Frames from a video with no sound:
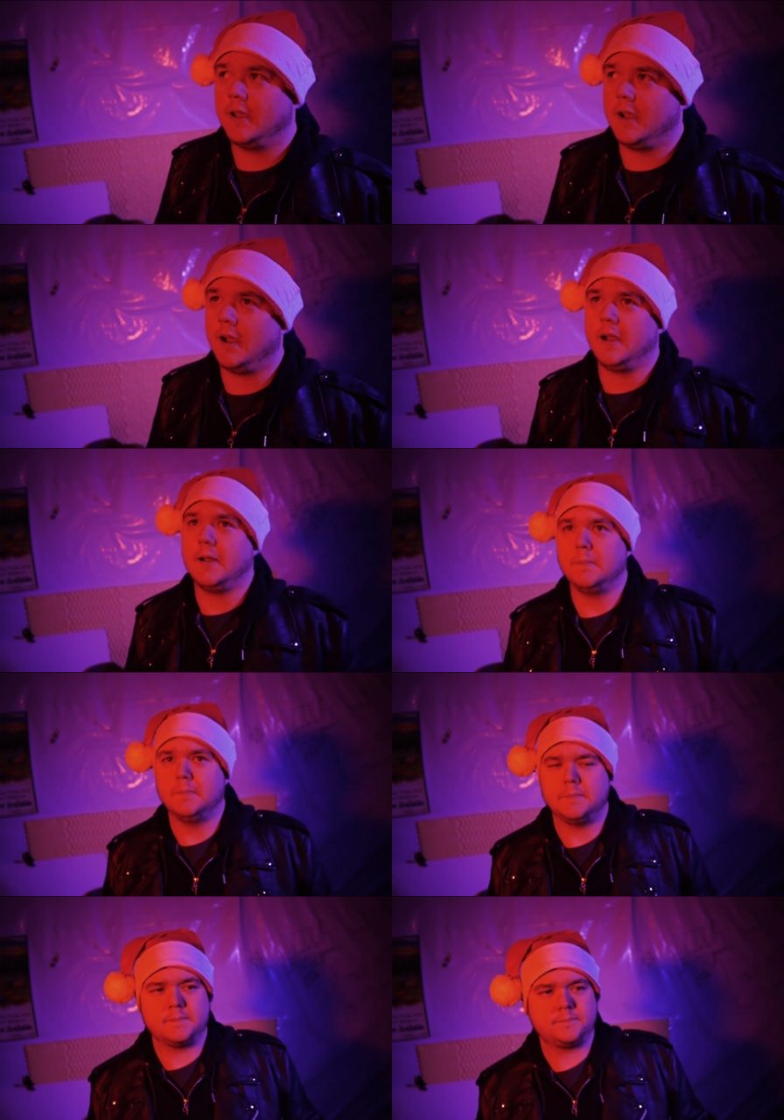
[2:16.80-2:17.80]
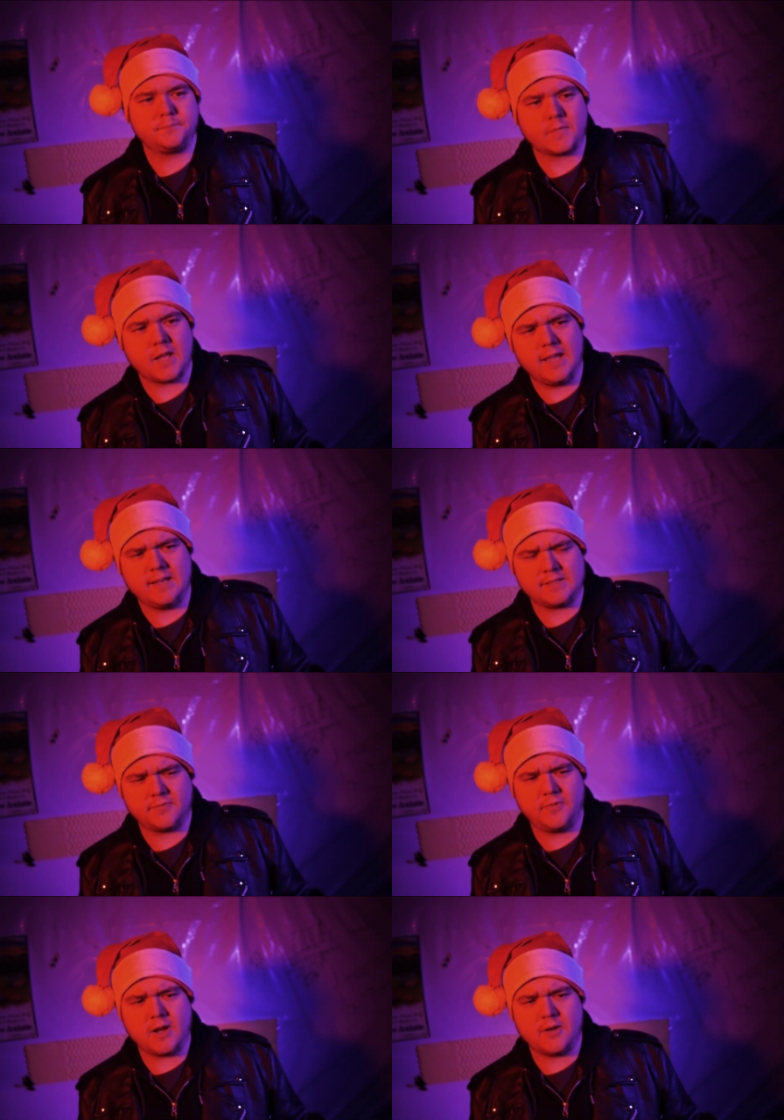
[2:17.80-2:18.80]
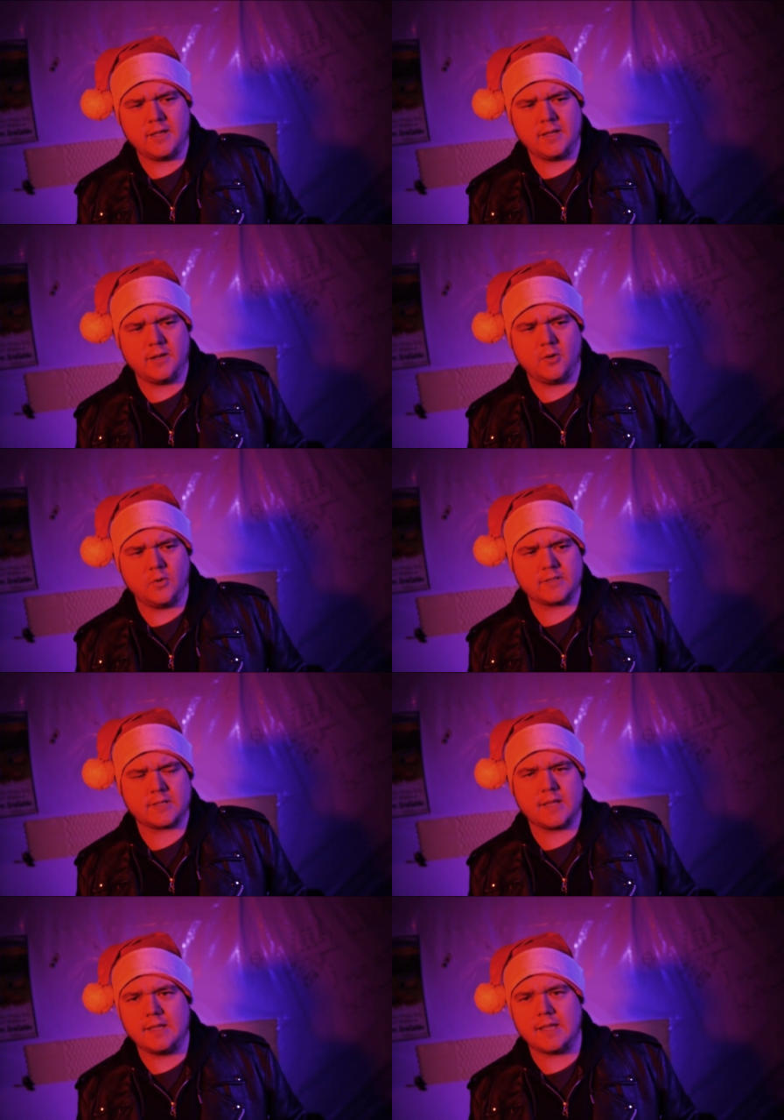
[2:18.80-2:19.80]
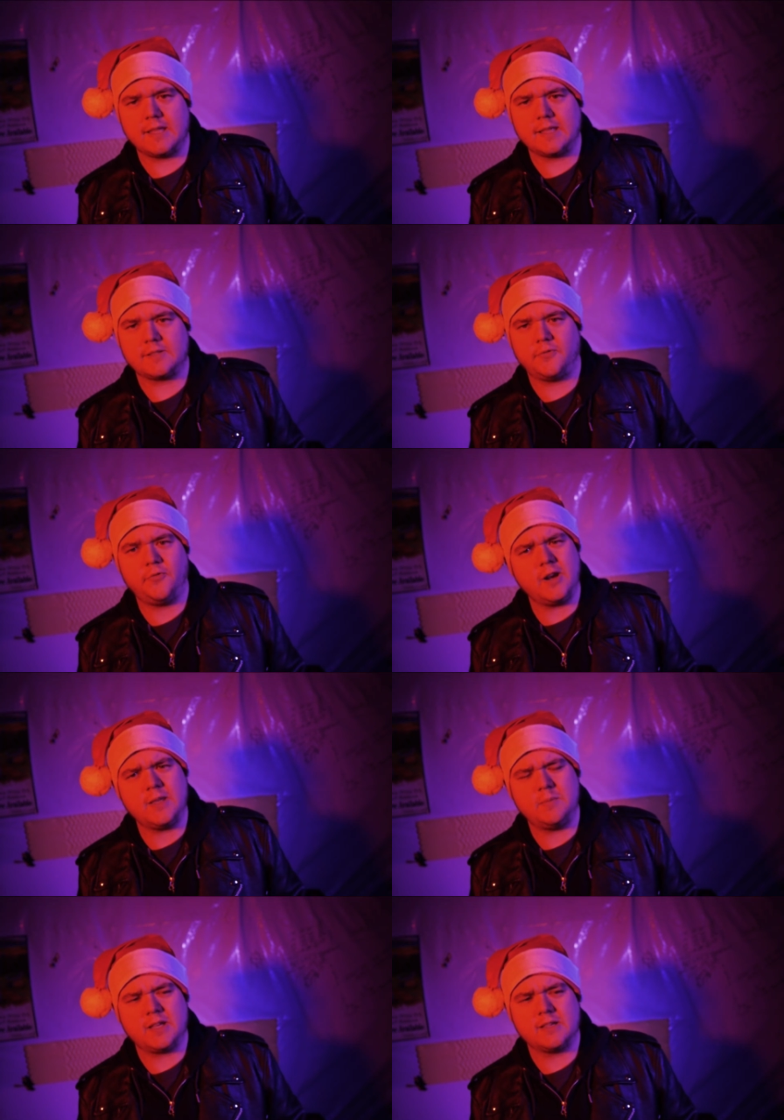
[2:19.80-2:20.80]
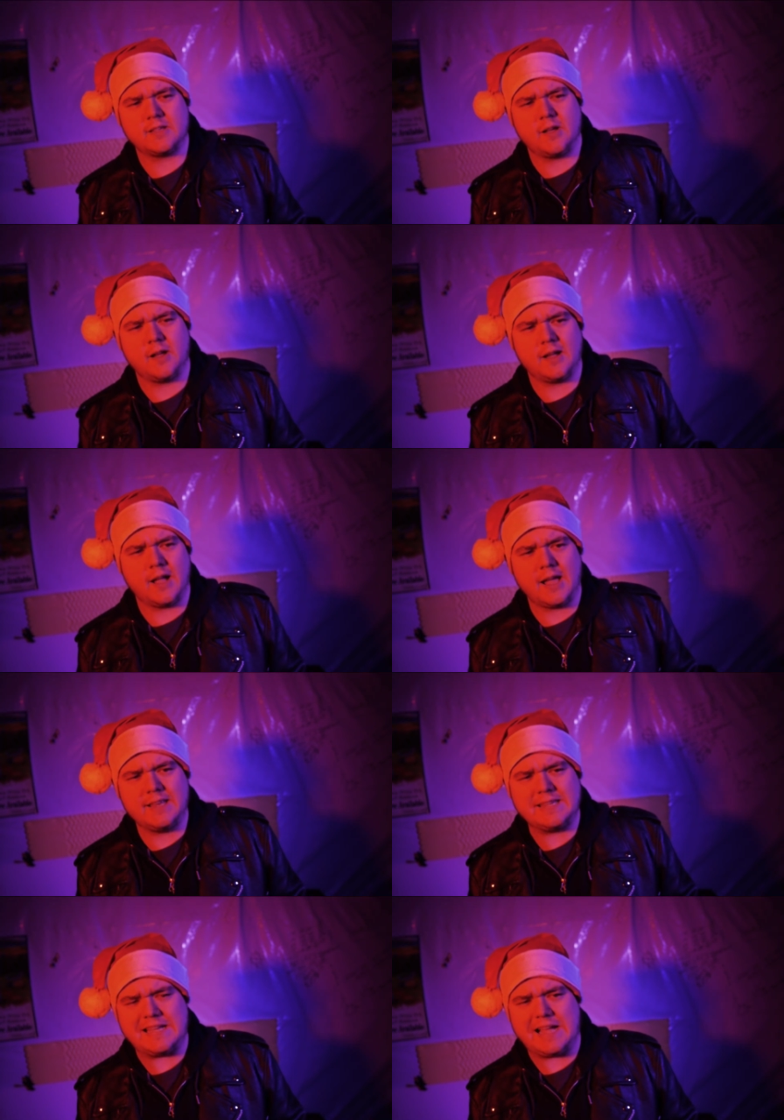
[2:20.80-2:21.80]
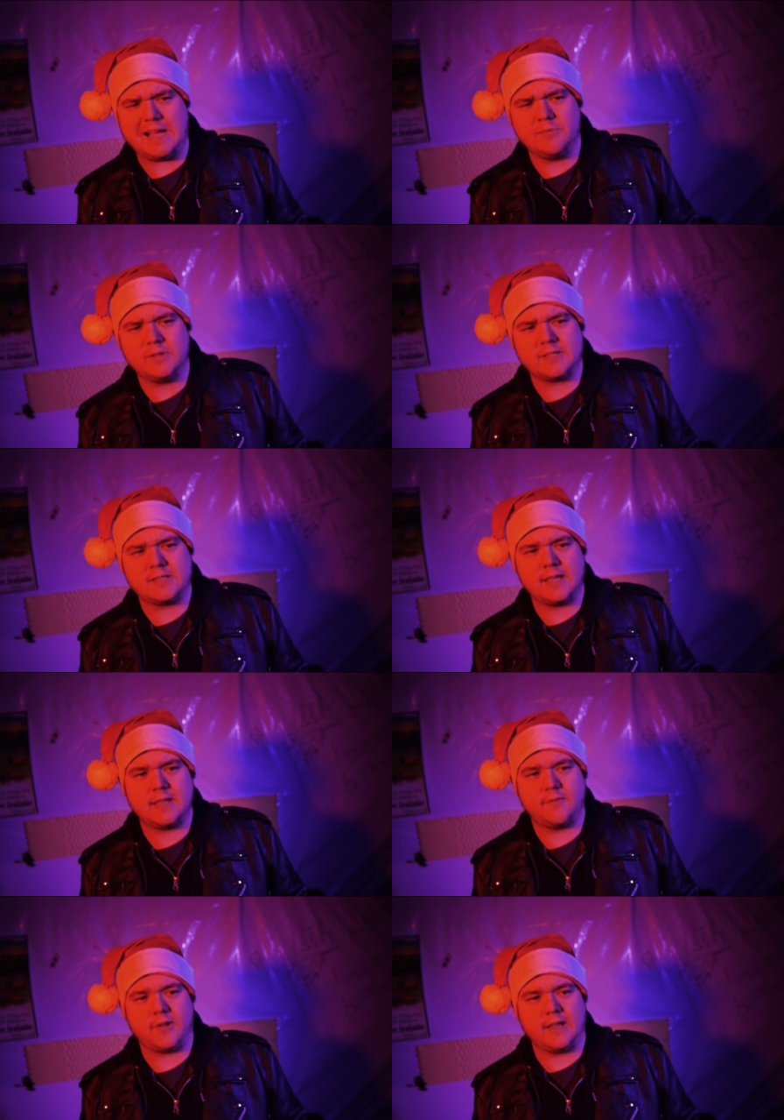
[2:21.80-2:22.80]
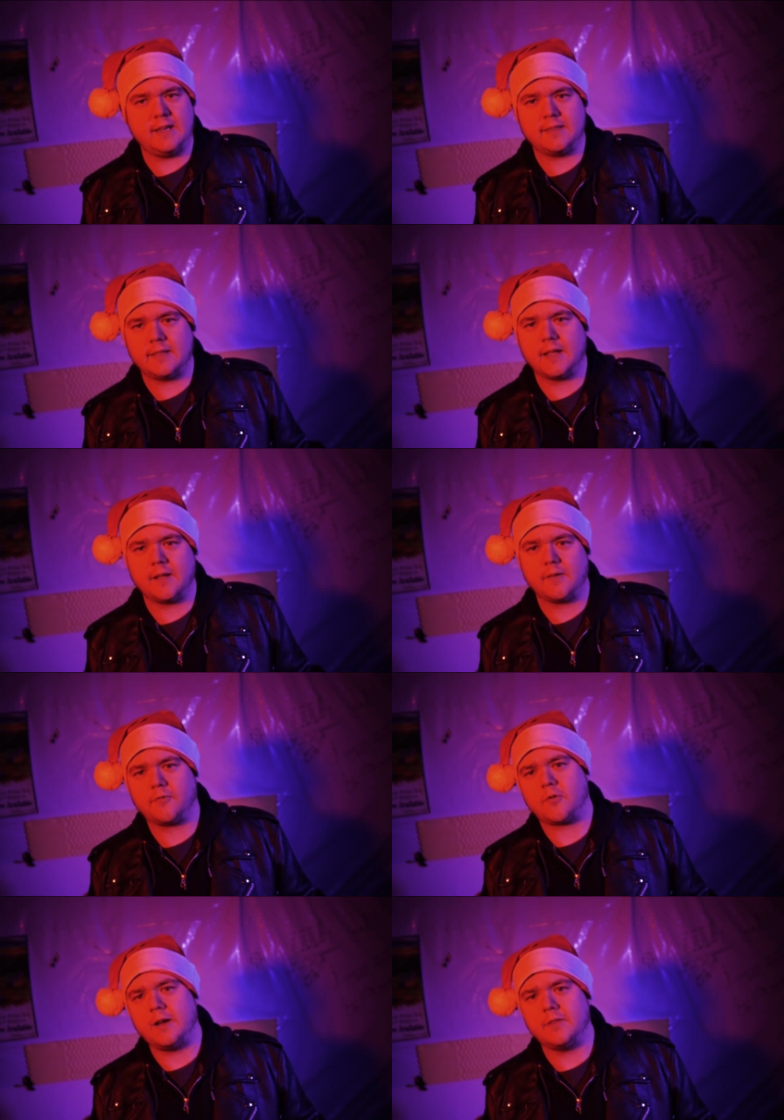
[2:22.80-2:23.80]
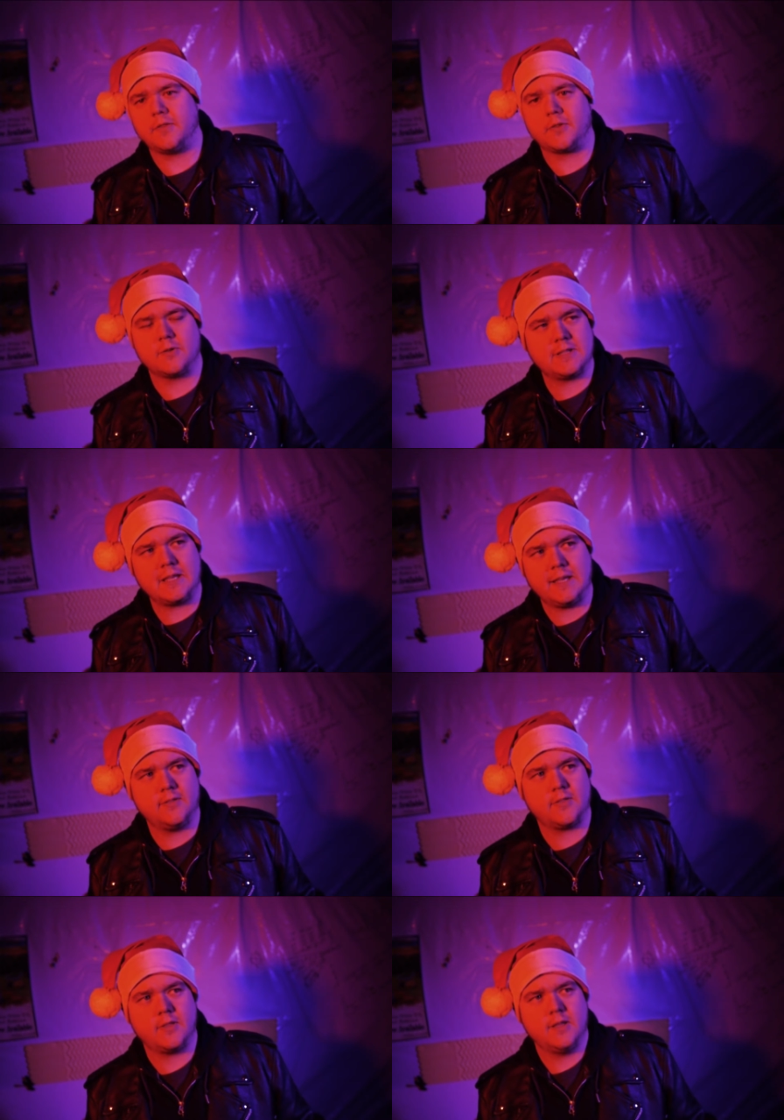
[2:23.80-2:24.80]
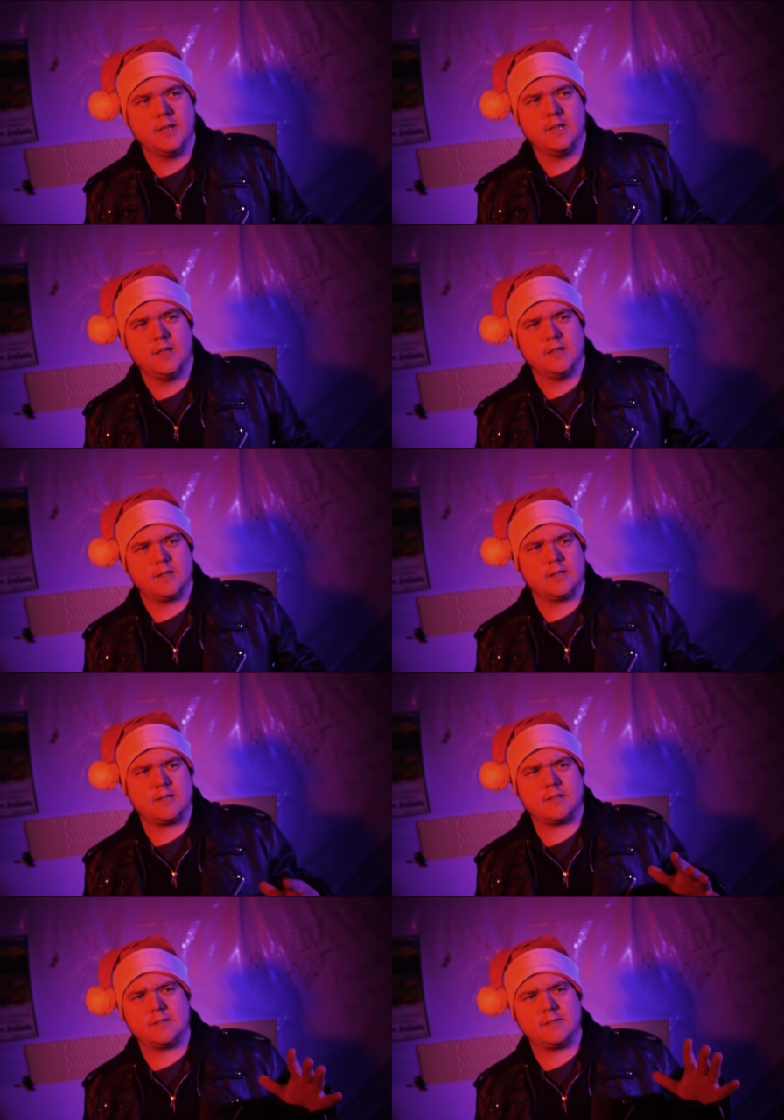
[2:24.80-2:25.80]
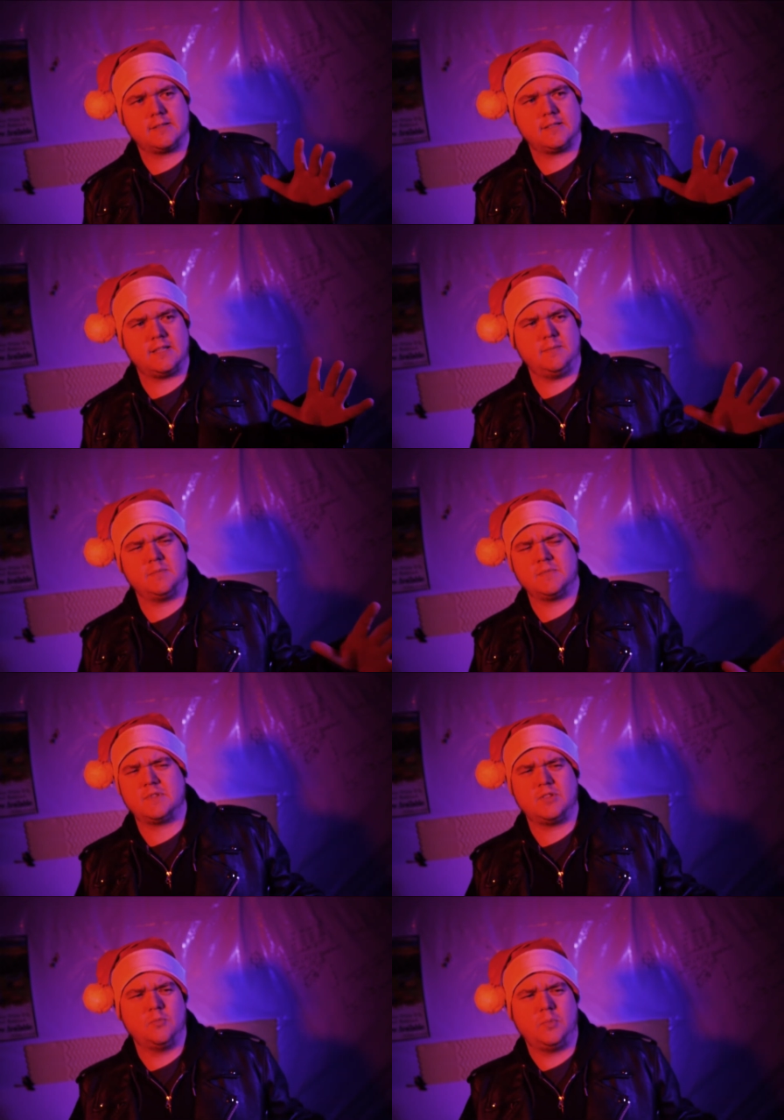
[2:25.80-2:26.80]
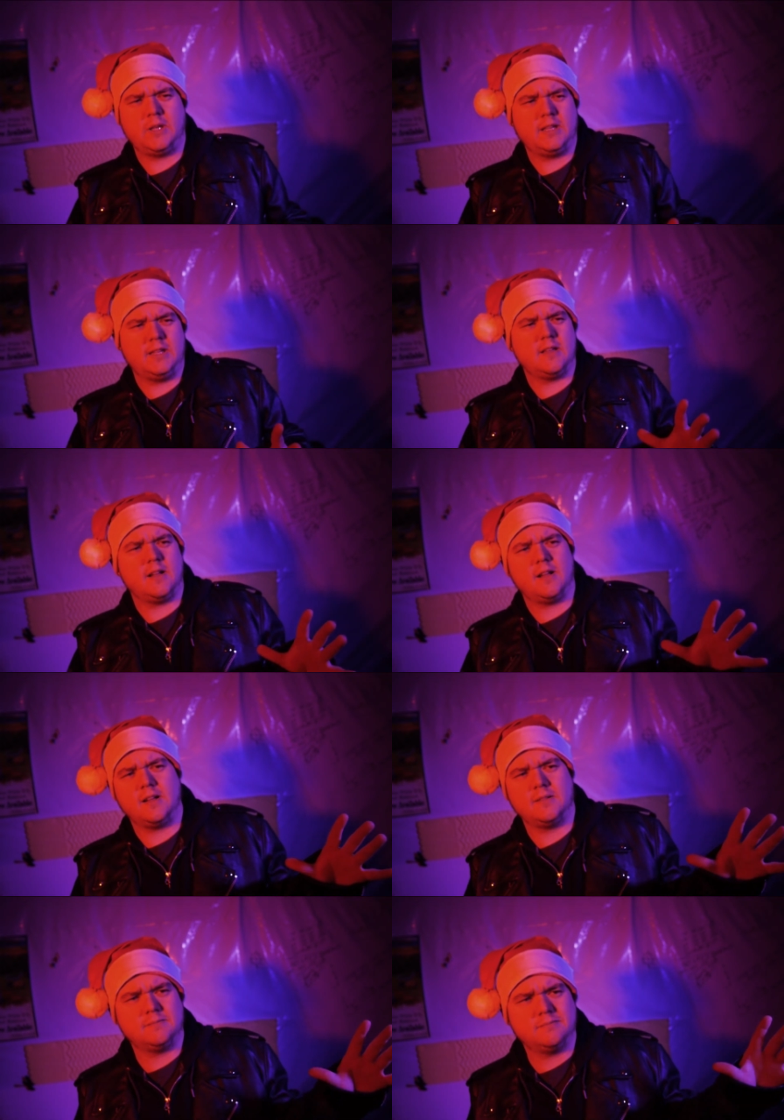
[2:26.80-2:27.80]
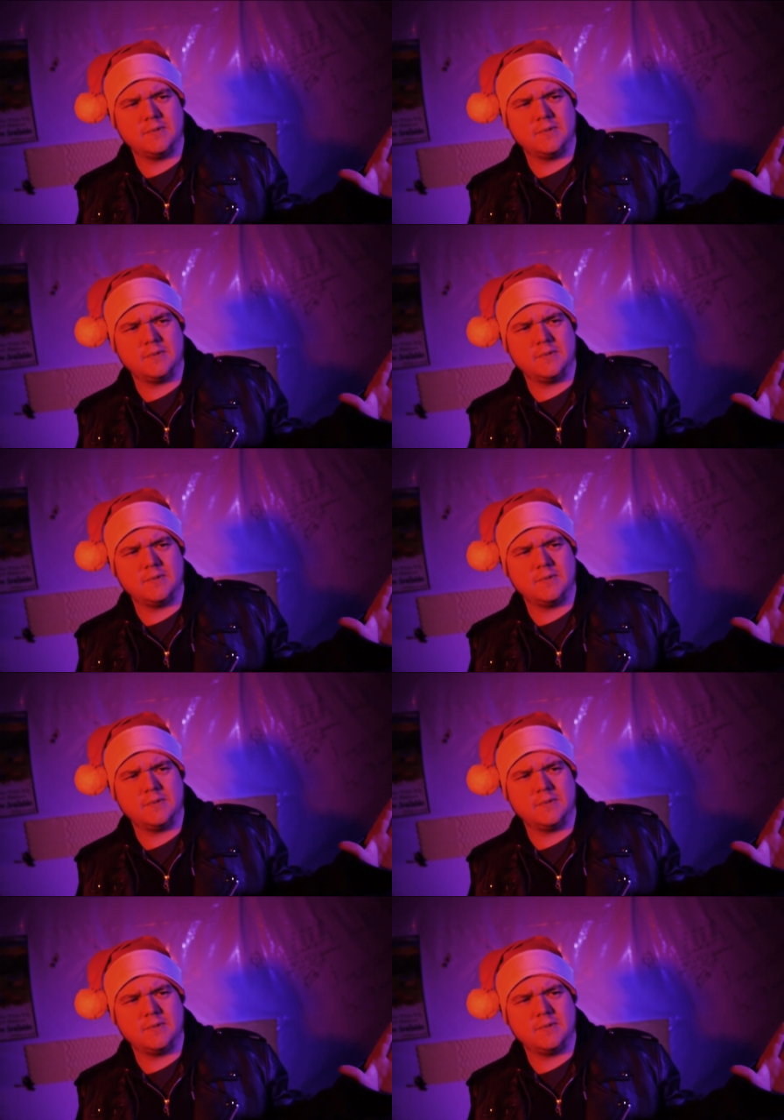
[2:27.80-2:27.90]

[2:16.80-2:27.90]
Um, and it's very, you know, it's it, it's funny because uh, I I would say if anything, Friday the 13th seemed to be uh,